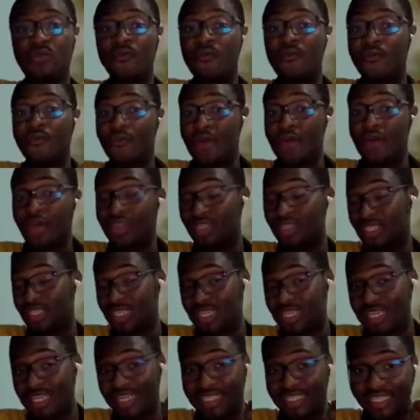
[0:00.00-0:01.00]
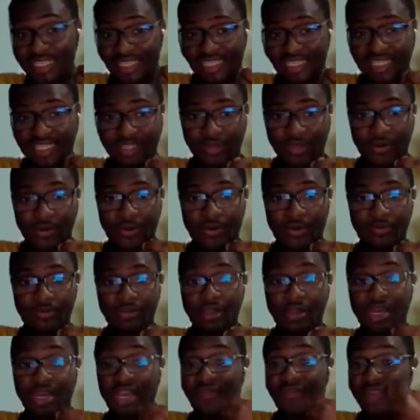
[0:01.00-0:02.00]
the third leading,
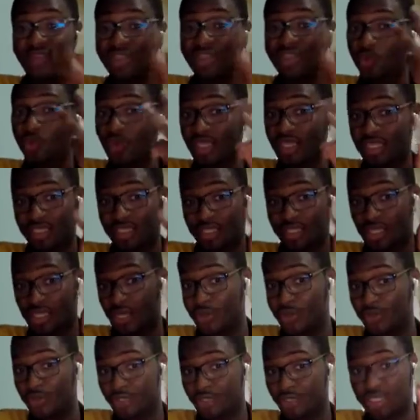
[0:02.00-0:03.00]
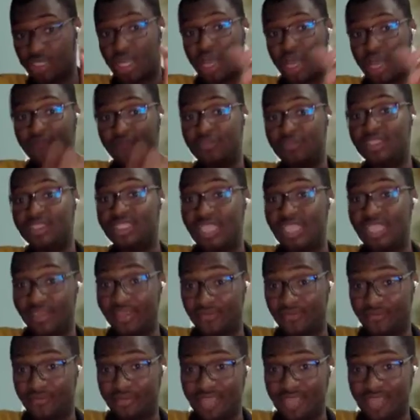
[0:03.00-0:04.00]
the level 3 cause of
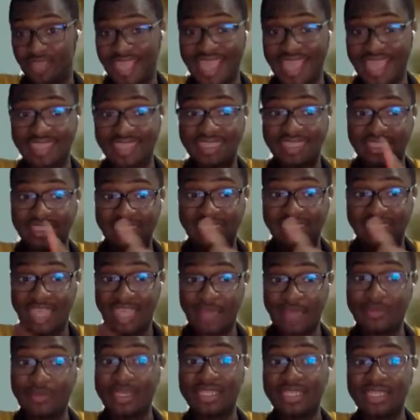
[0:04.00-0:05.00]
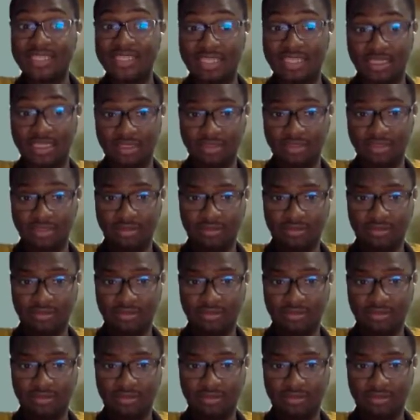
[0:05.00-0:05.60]
death and disability.